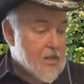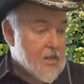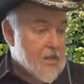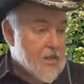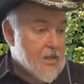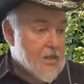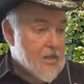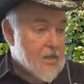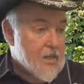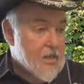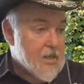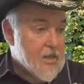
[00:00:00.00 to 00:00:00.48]

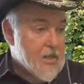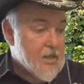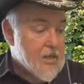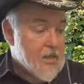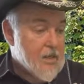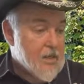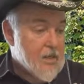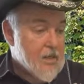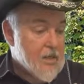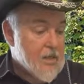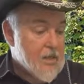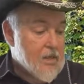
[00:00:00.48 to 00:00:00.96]

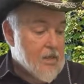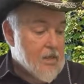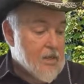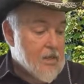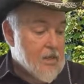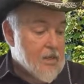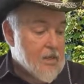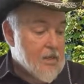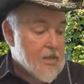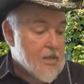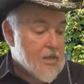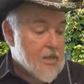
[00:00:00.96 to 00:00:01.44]

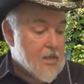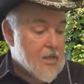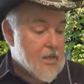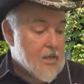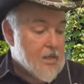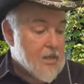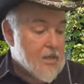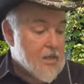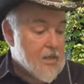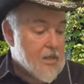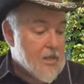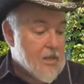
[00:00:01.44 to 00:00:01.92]

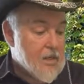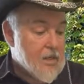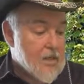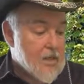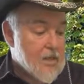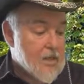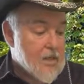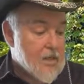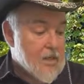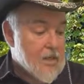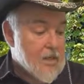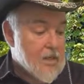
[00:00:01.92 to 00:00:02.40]

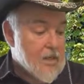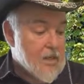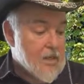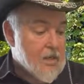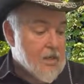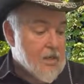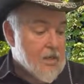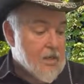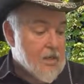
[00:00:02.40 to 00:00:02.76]
[no speech]